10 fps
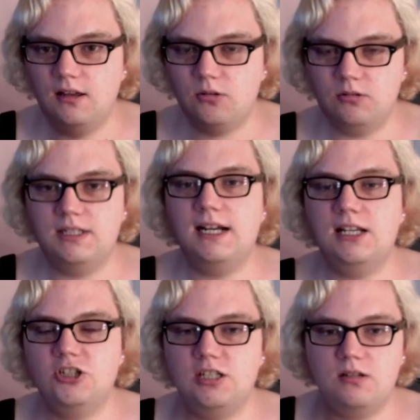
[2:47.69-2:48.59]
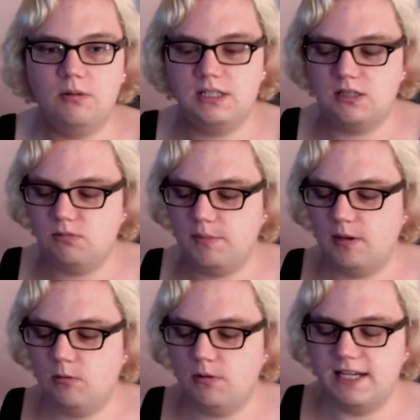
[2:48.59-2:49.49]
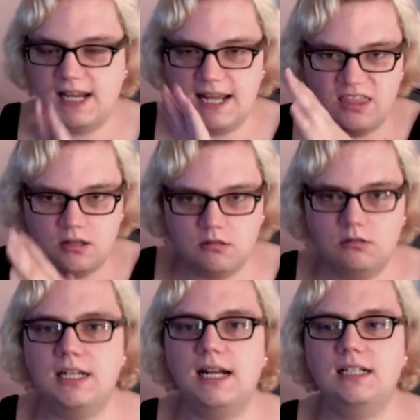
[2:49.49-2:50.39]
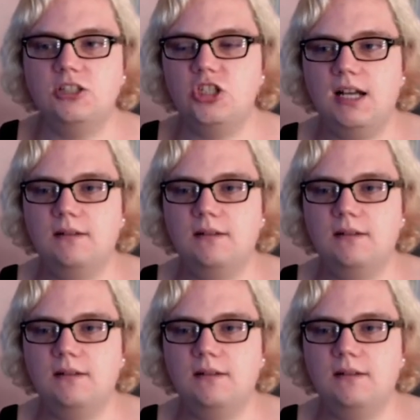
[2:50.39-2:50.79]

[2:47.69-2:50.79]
good energy. So when you sweep it away, you let in the good energy.